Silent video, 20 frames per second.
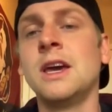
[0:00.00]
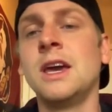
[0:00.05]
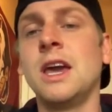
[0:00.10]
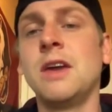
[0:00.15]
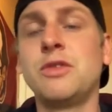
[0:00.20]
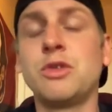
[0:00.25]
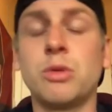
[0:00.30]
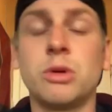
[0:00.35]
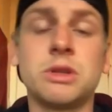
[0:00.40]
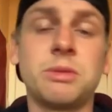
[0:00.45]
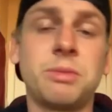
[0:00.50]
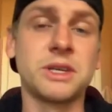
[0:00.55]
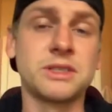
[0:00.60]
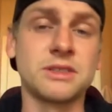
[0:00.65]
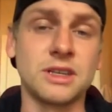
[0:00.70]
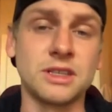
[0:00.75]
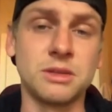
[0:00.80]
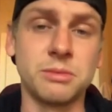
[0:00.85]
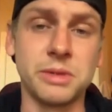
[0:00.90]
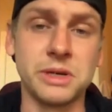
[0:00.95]
If you want the
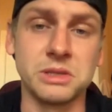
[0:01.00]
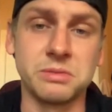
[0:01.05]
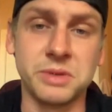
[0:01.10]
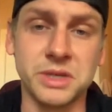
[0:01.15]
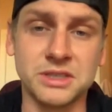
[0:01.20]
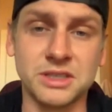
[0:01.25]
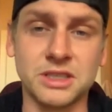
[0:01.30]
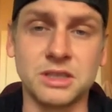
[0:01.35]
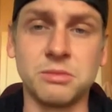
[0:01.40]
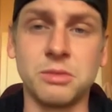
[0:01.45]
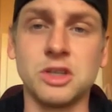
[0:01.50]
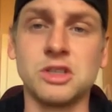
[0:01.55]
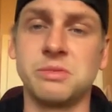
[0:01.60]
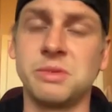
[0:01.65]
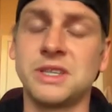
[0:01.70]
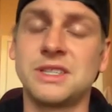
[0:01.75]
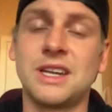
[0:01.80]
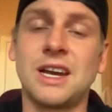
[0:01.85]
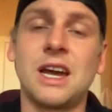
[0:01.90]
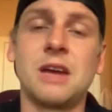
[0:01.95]
like the best, picks like the most,
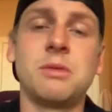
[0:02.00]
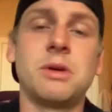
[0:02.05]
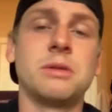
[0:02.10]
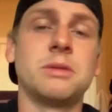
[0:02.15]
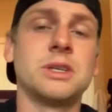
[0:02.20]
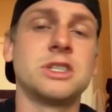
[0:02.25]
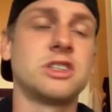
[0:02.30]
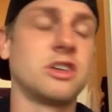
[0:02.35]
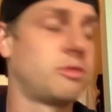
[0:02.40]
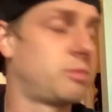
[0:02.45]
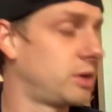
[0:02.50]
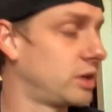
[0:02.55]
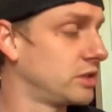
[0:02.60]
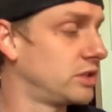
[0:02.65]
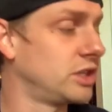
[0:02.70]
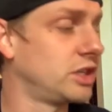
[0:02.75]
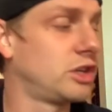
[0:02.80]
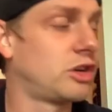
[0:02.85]
picks that I bet myself personally,